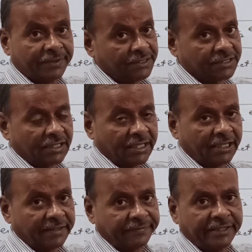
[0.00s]
If it is
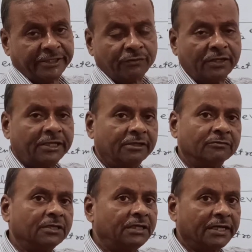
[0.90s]
negative, then you write
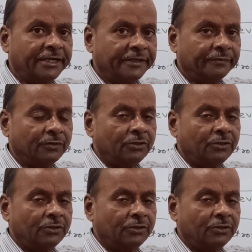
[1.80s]
down the negative.